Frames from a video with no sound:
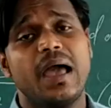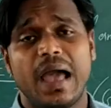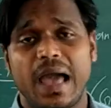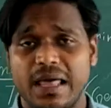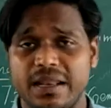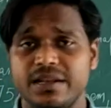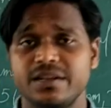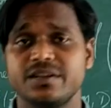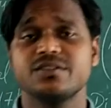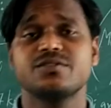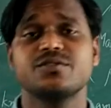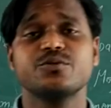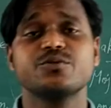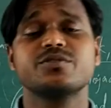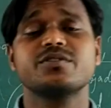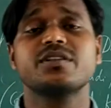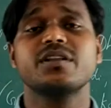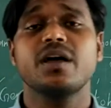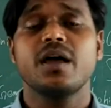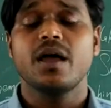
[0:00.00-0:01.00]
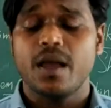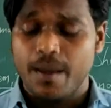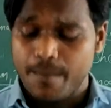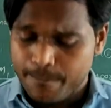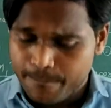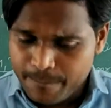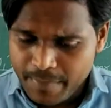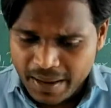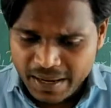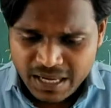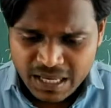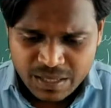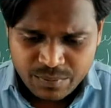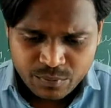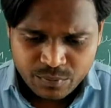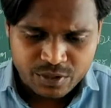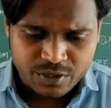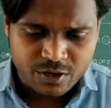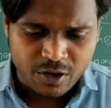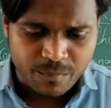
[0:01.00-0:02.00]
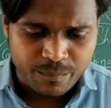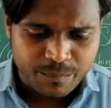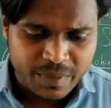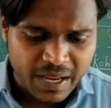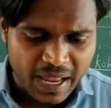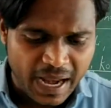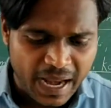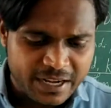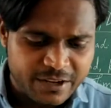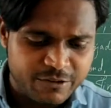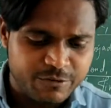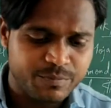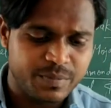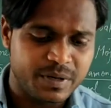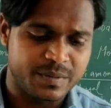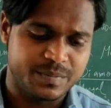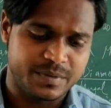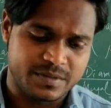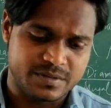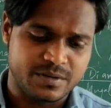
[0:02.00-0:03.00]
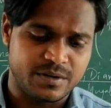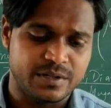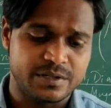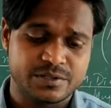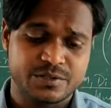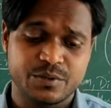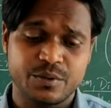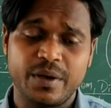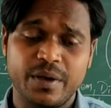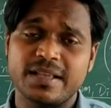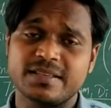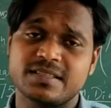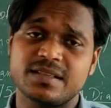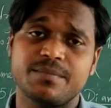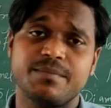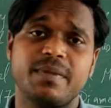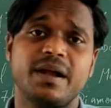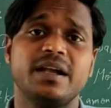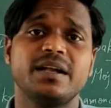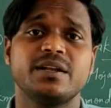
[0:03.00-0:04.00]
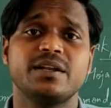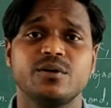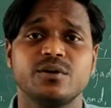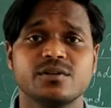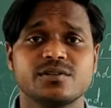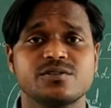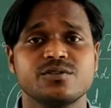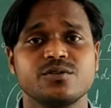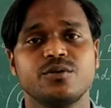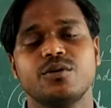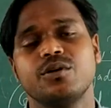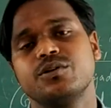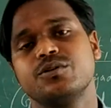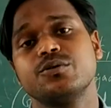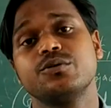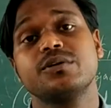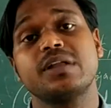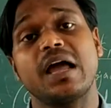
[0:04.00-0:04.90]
and it is used in many more comprehensive purpose also, as the belt also, or to